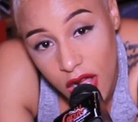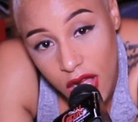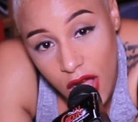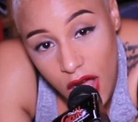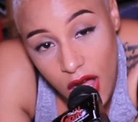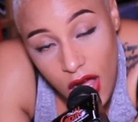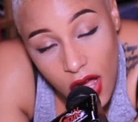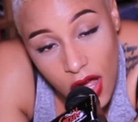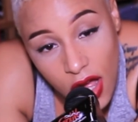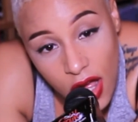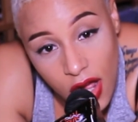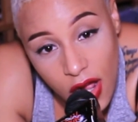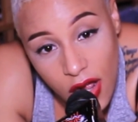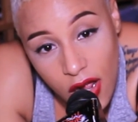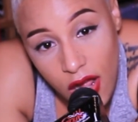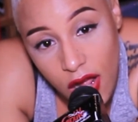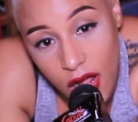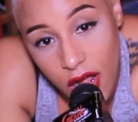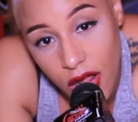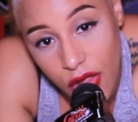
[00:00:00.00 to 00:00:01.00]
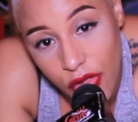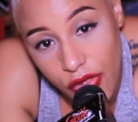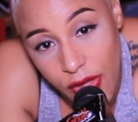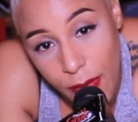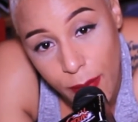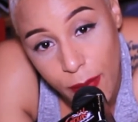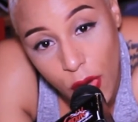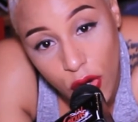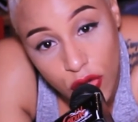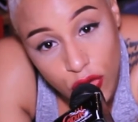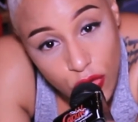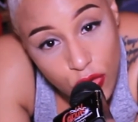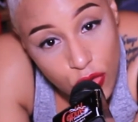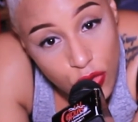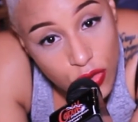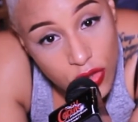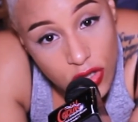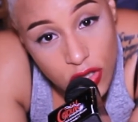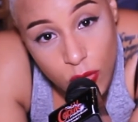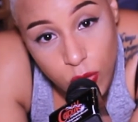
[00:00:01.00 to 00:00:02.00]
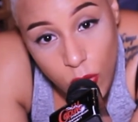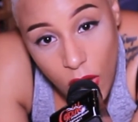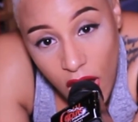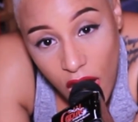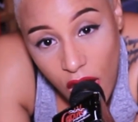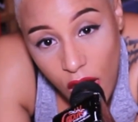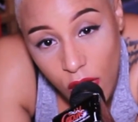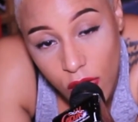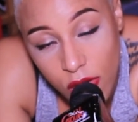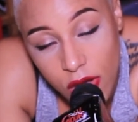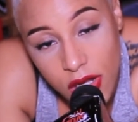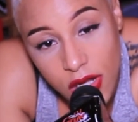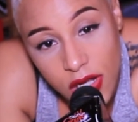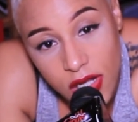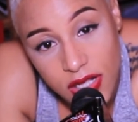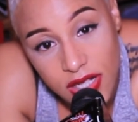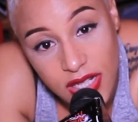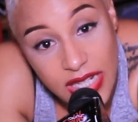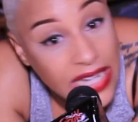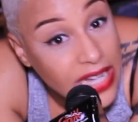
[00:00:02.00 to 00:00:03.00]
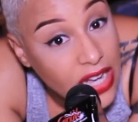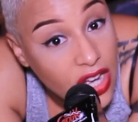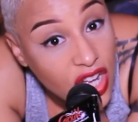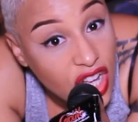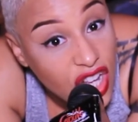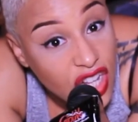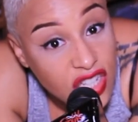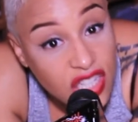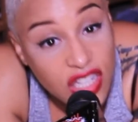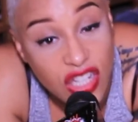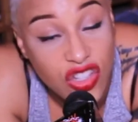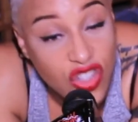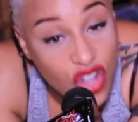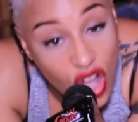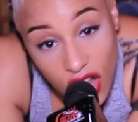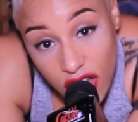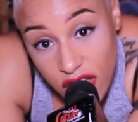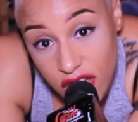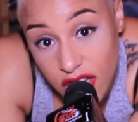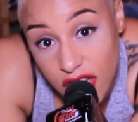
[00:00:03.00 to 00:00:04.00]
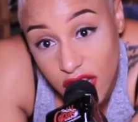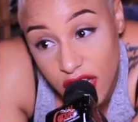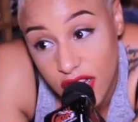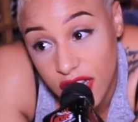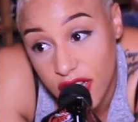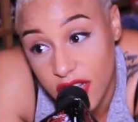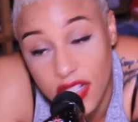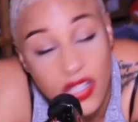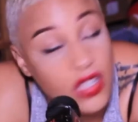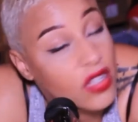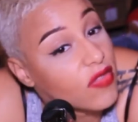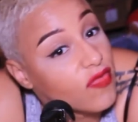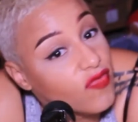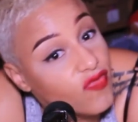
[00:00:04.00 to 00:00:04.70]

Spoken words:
They're models as well, singers, dancers,